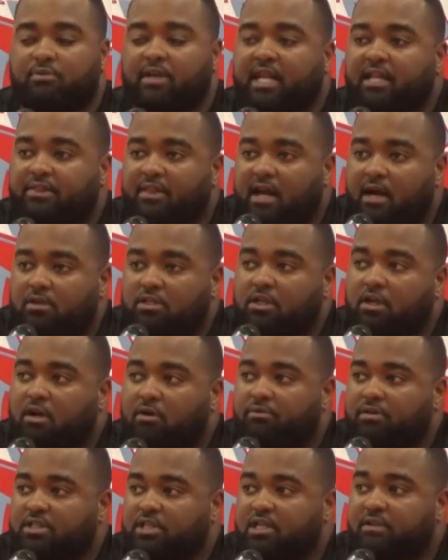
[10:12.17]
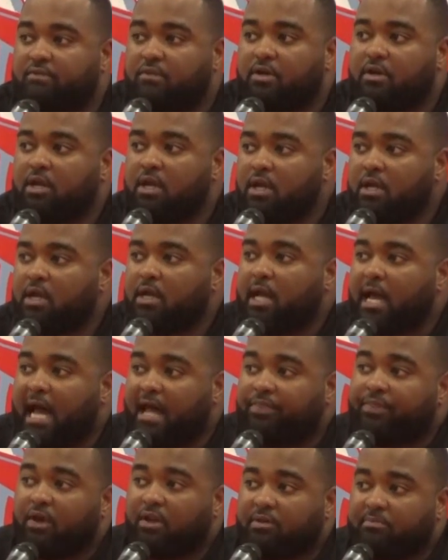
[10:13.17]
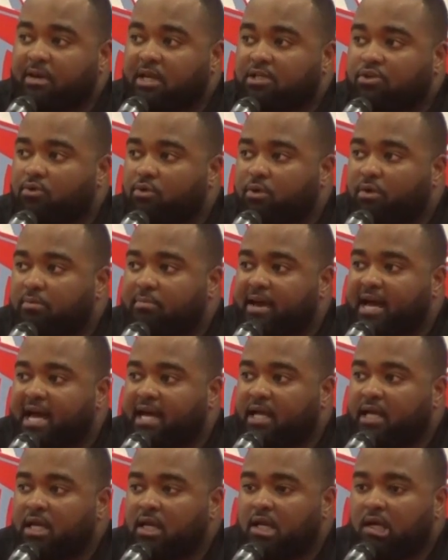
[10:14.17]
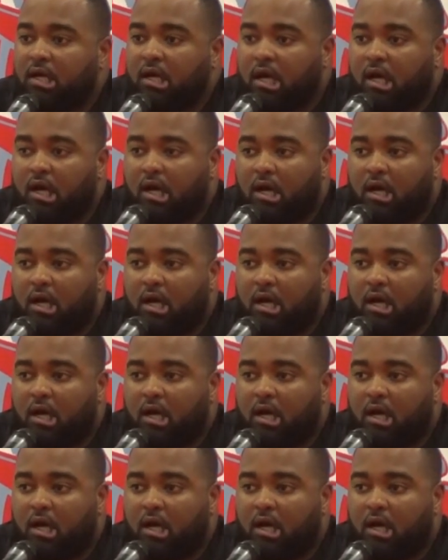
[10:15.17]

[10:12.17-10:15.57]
We had a 1,000-yard receiver. I felt the best quarterback,